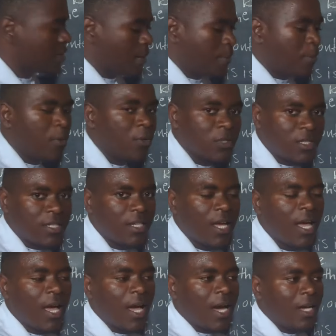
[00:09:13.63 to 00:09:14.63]
support
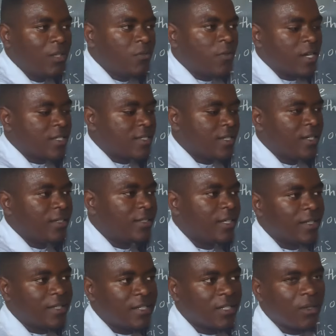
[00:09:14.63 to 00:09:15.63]
and
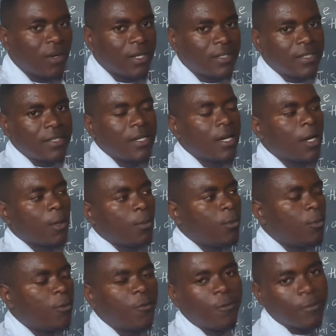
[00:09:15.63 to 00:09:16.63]
facilitating what?
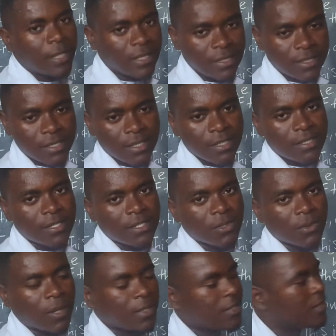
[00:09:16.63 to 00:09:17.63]
Movement. This
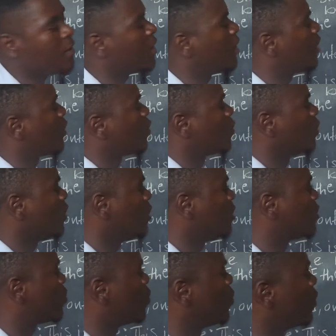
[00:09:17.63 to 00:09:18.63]
is what you
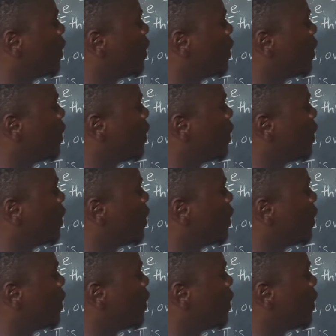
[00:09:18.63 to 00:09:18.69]
need to